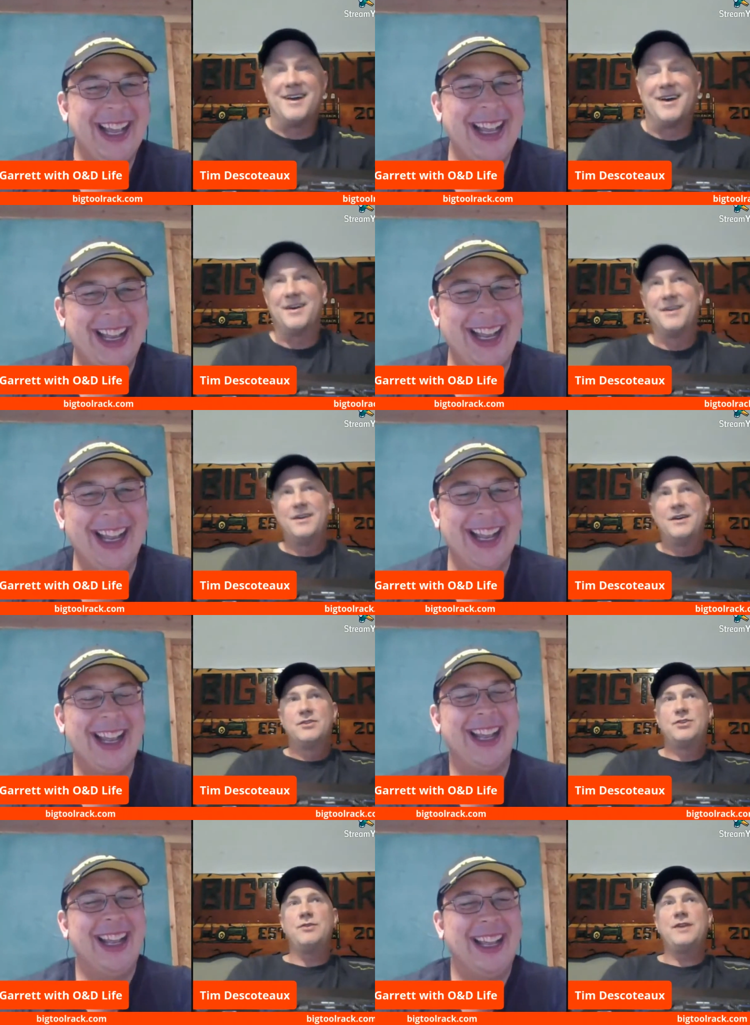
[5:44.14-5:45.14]
Speaker 1: in uh,
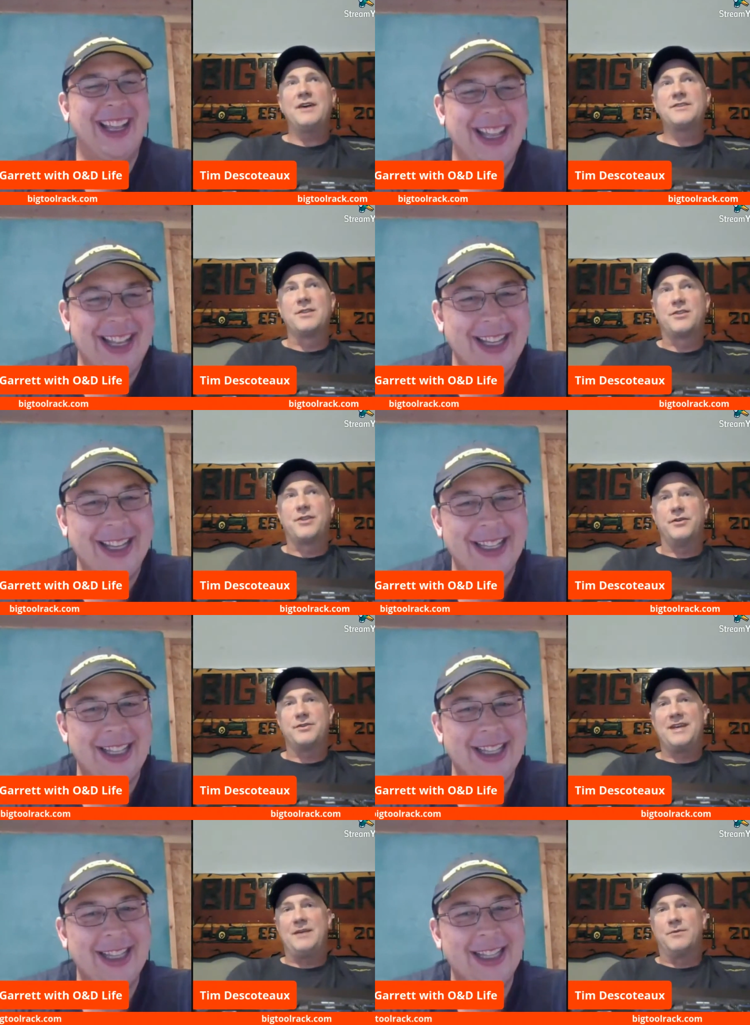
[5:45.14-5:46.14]

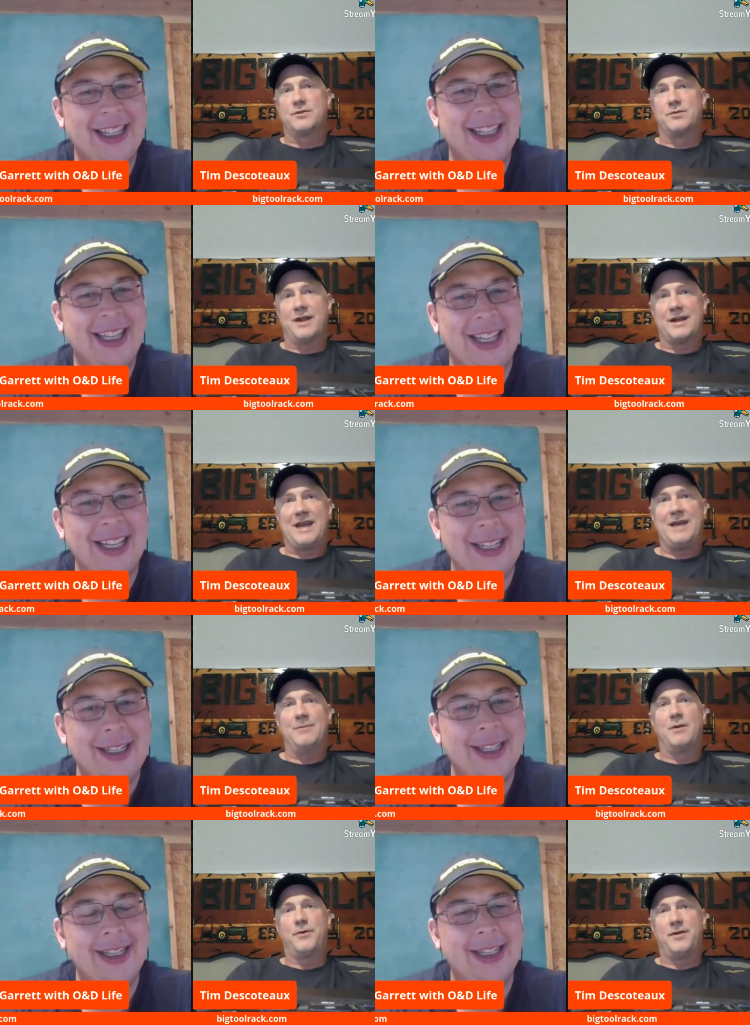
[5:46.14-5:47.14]
2013 was when I
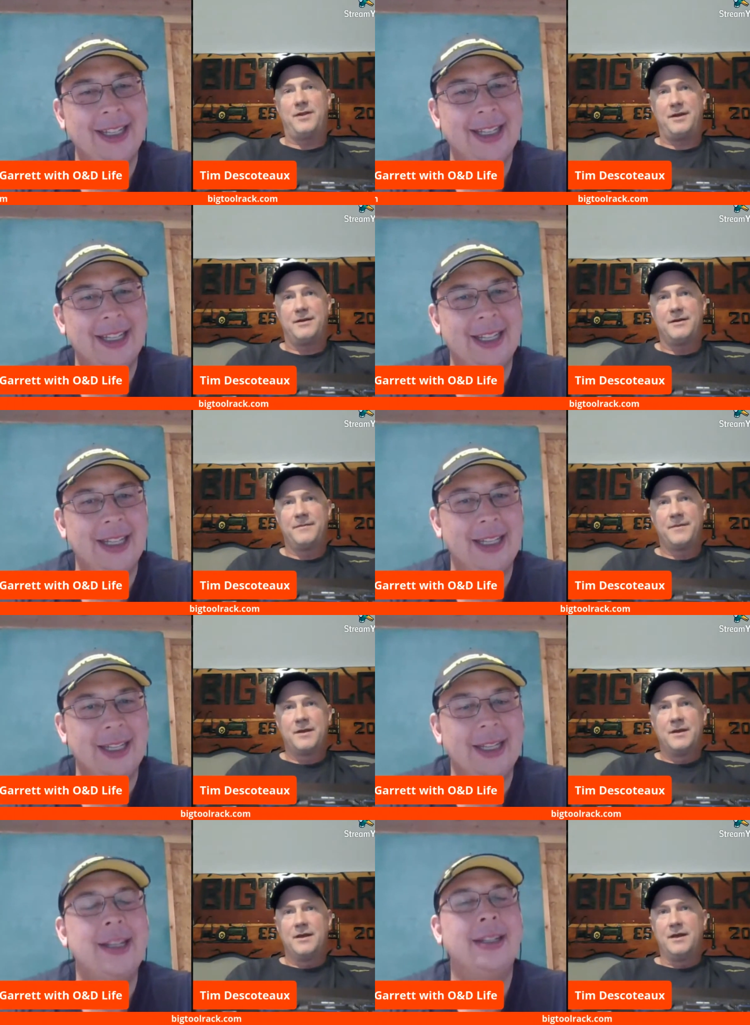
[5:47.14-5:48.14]
came up with it
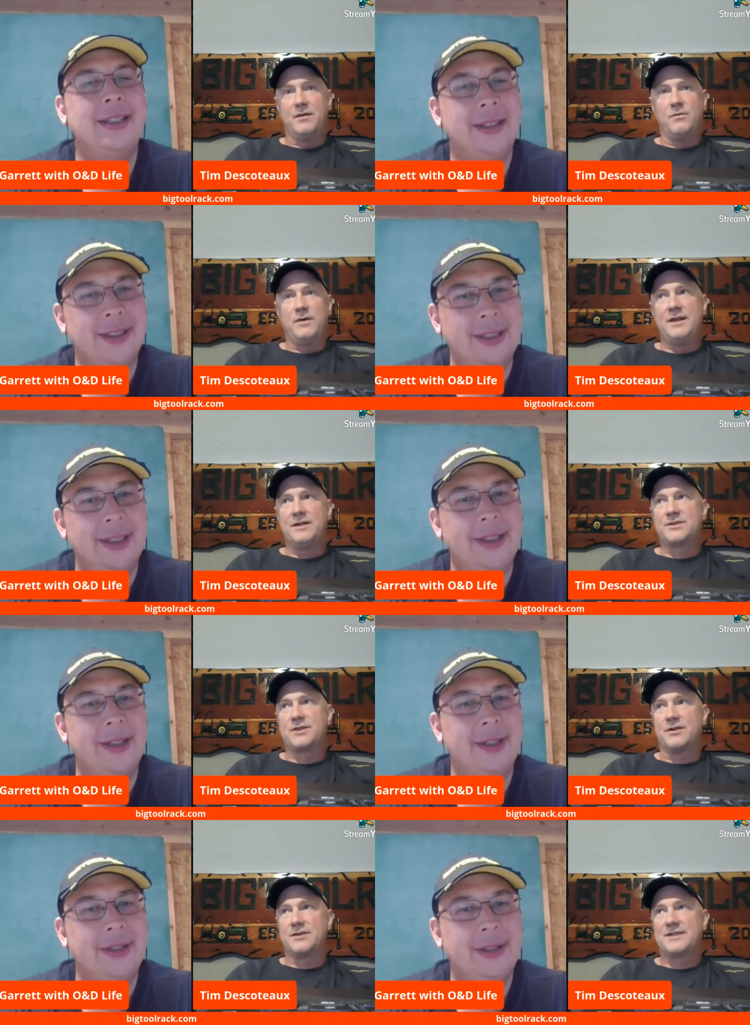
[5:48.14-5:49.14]
and we didn't
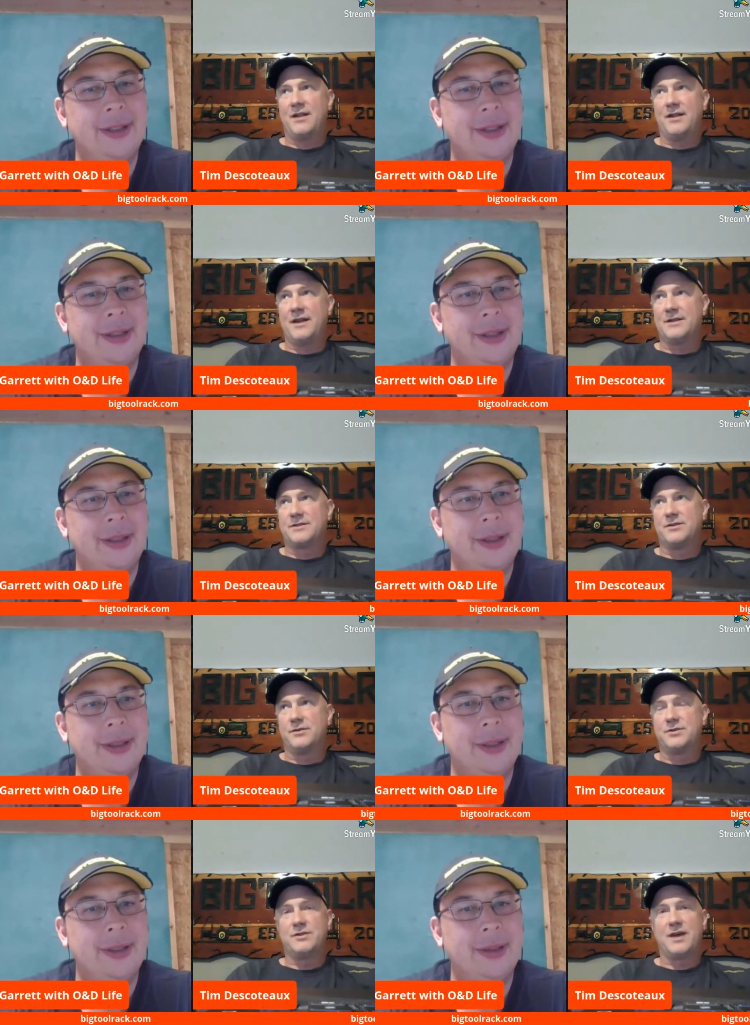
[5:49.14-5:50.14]
start selling it
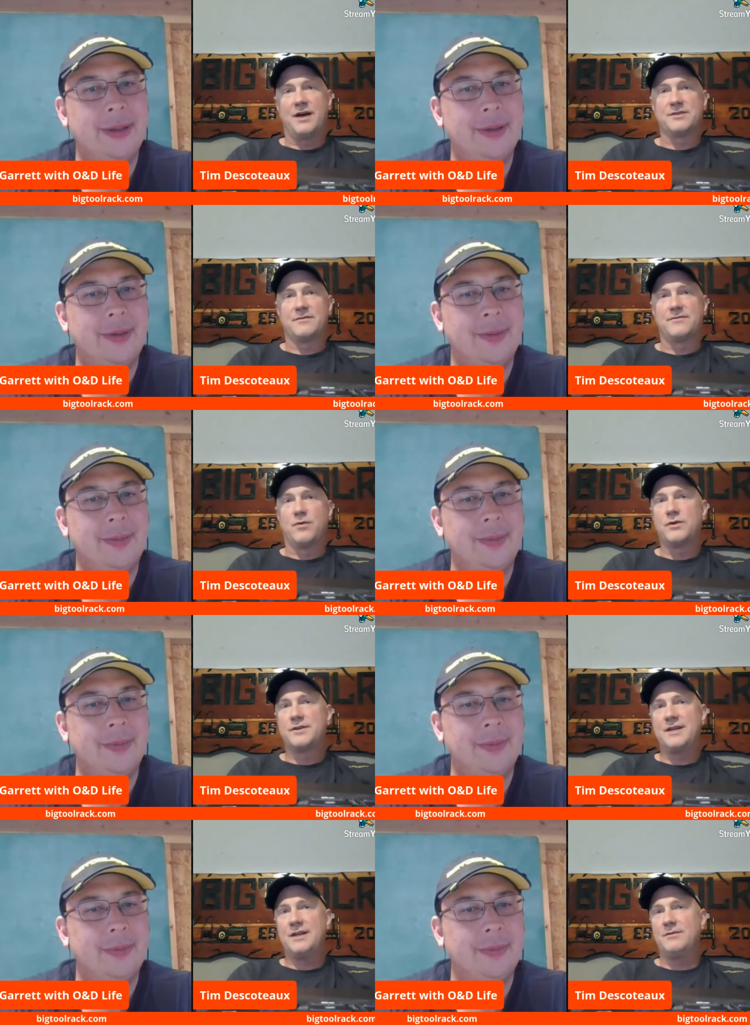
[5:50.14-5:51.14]
till
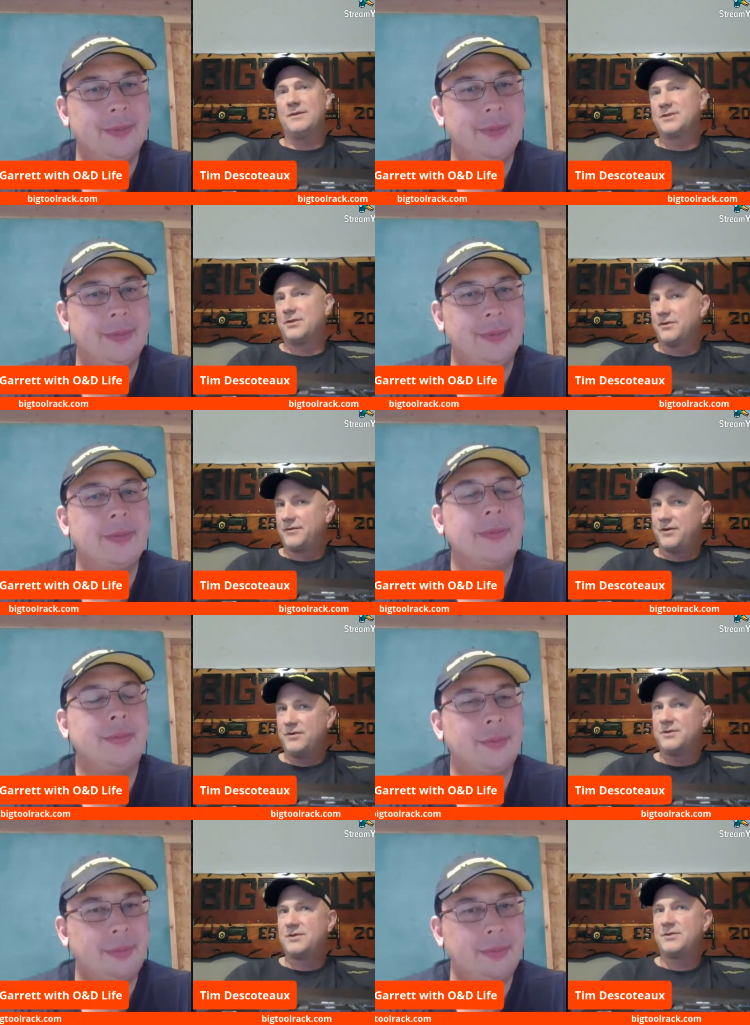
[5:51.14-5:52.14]
2014. We sold a
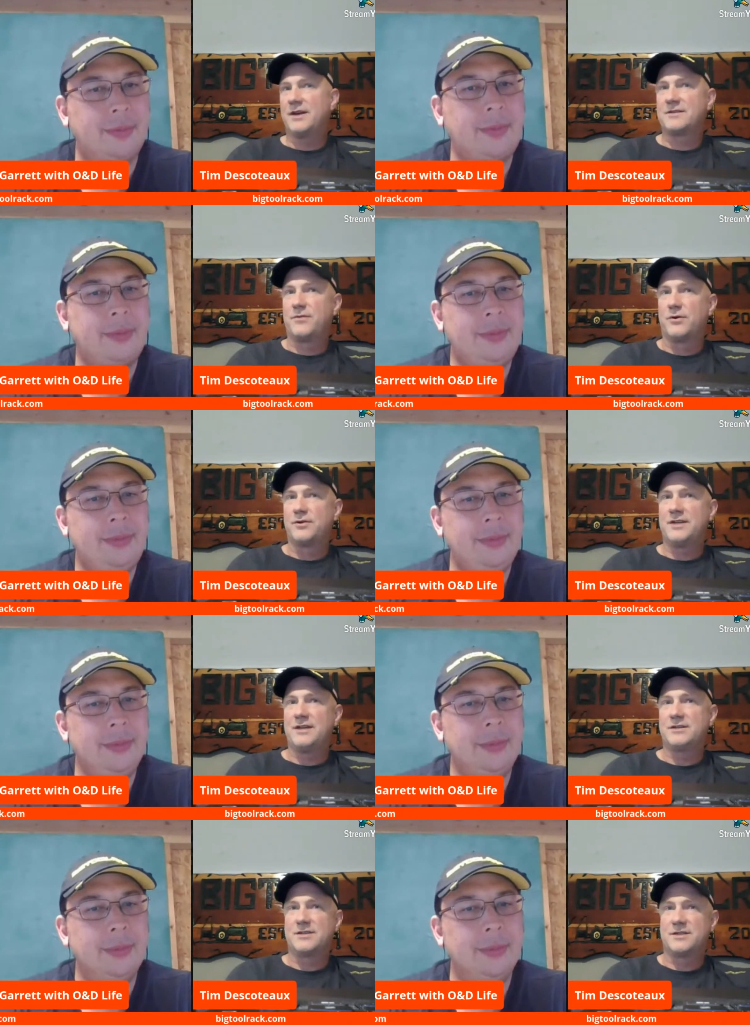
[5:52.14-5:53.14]
few in
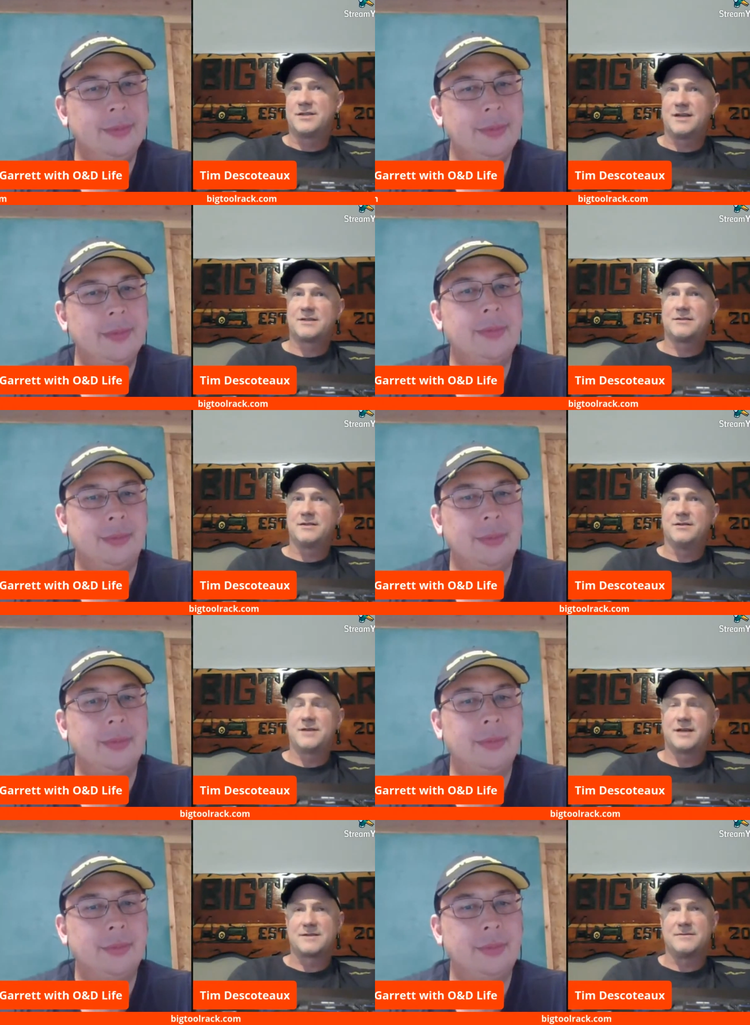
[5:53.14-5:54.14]
2014 just to test, you
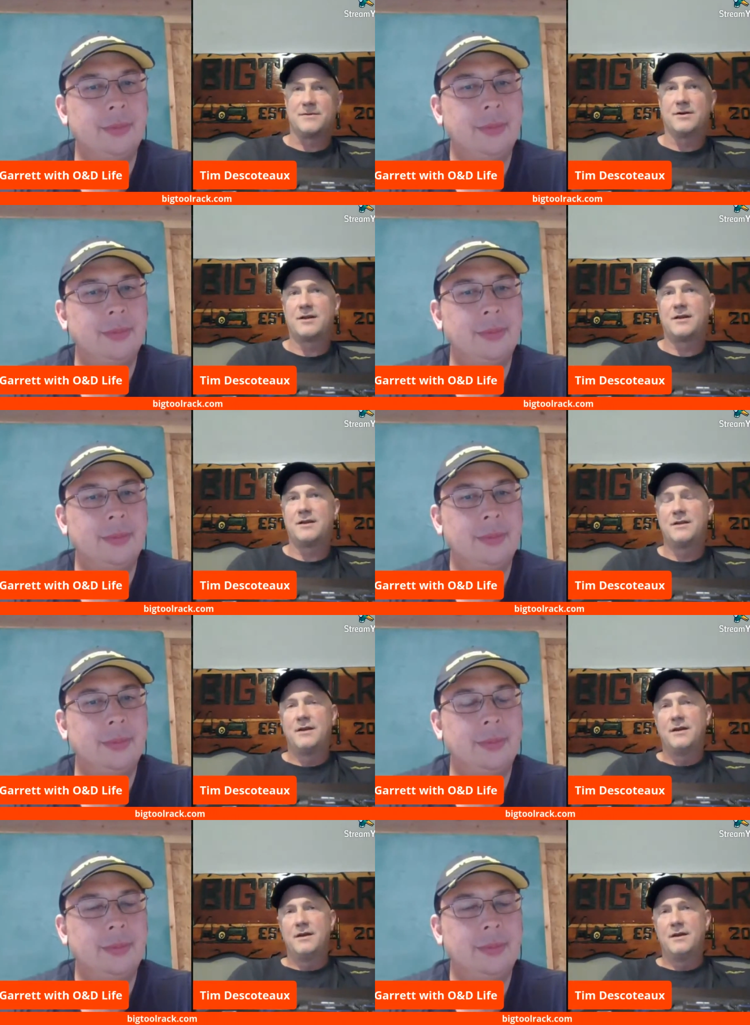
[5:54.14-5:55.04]
know, test the market.